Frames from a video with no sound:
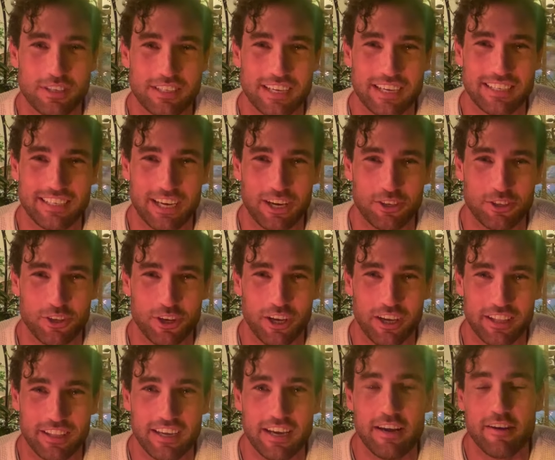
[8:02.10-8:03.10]
to say down to
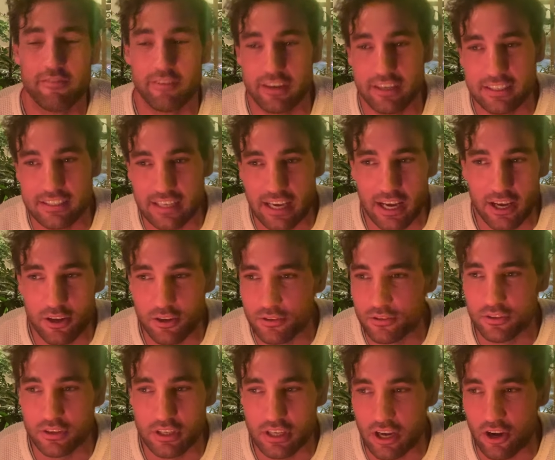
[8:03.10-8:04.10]
earth, very
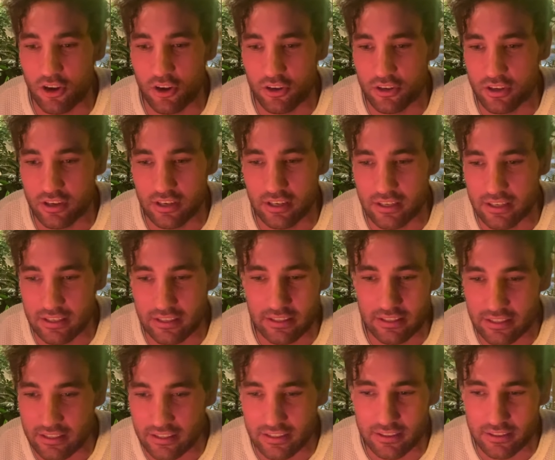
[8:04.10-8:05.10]
down on
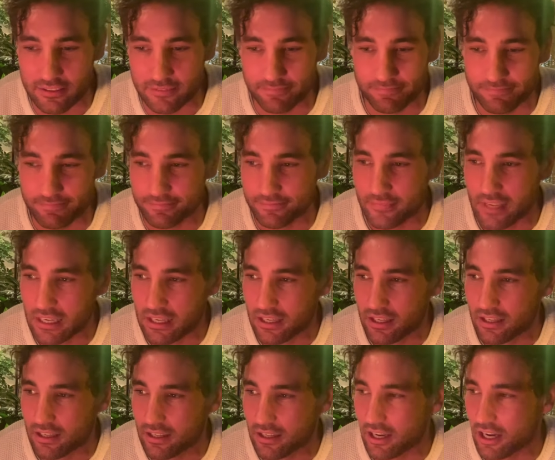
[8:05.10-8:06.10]
the,
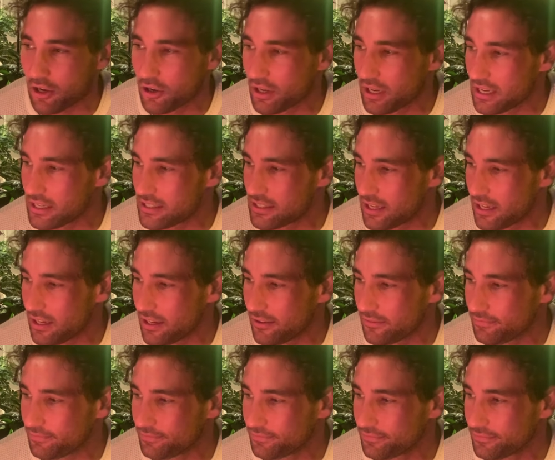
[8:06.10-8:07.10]
how can I say,
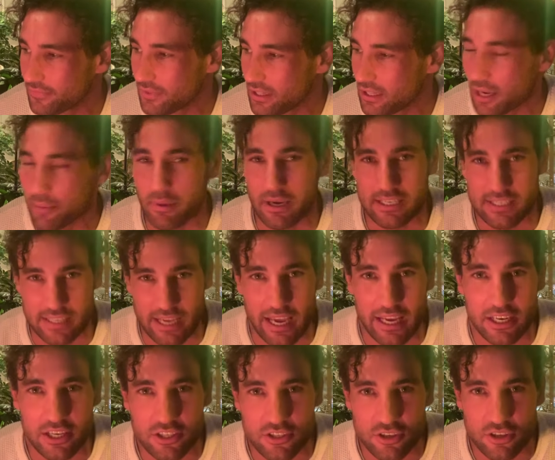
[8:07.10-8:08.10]
my
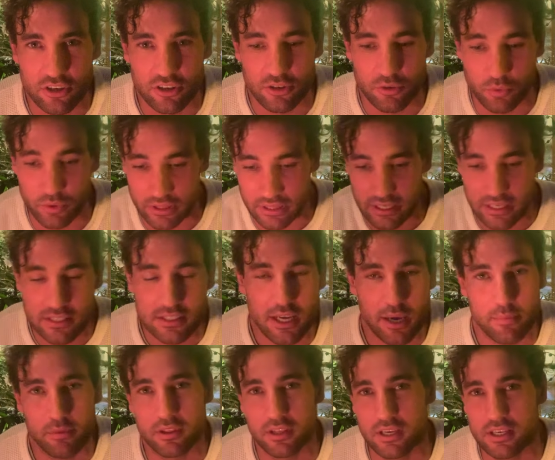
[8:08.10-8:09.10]
standards are with these
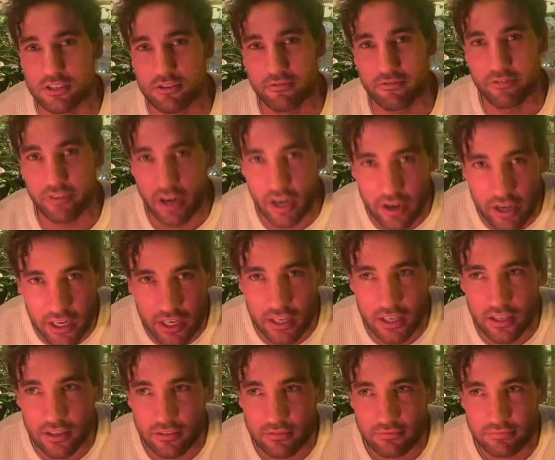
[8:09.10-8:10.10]
type of things are very
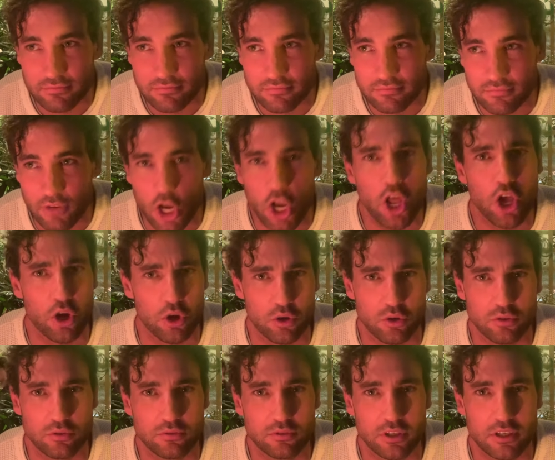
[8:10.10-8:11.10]
low
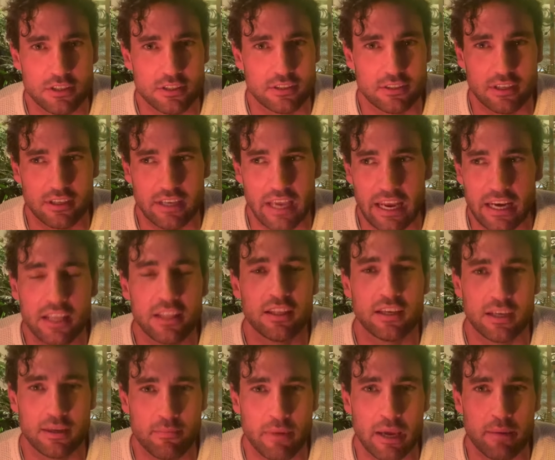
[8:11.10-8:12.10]
because anything
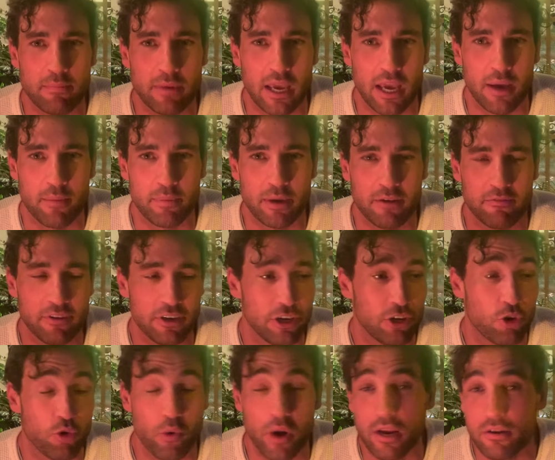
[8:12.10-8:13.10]
can make me happy. I'm very
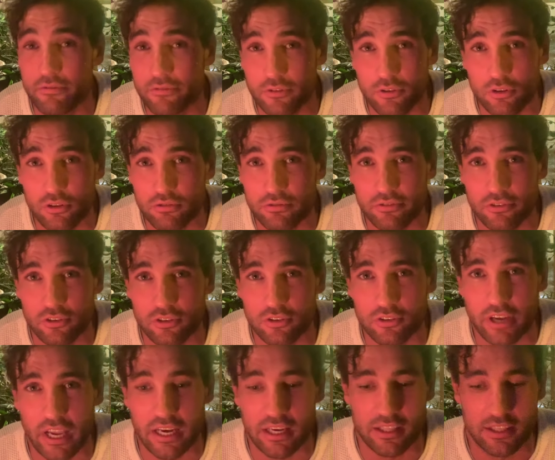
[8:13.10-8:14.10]
grateful for
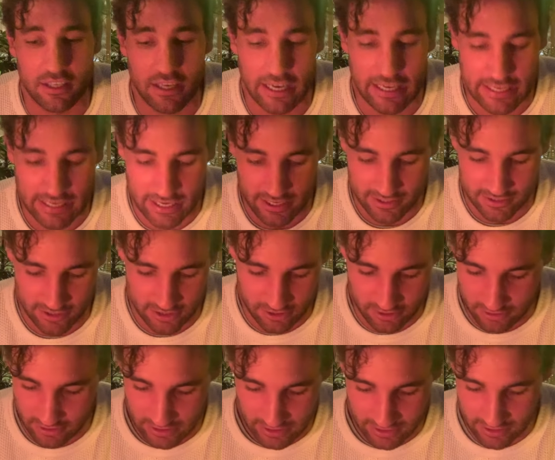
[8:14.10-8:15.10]
anything I get. So
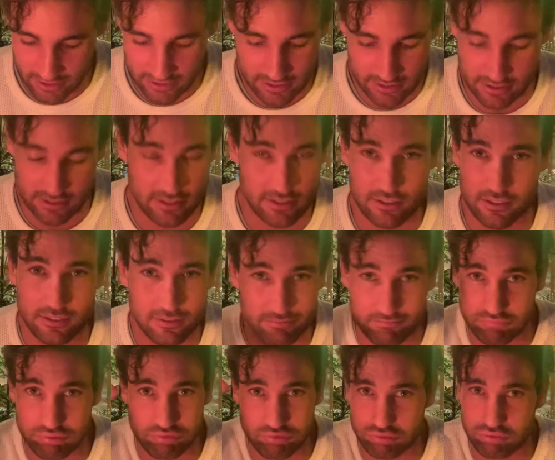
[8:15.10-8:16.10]
this is
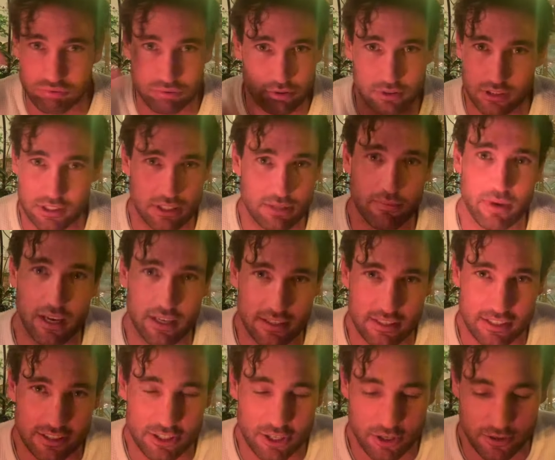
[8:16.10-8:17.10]
this is
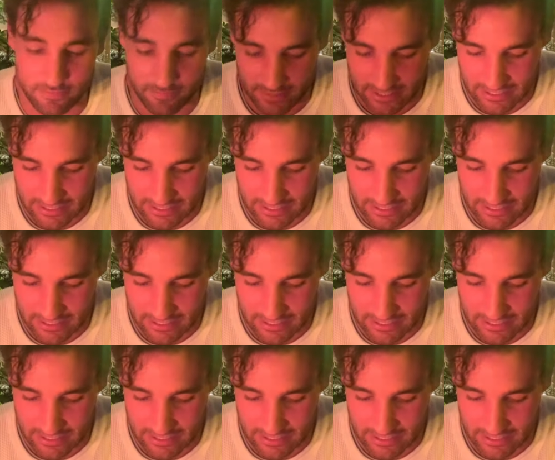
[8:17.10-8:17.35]
amazing. So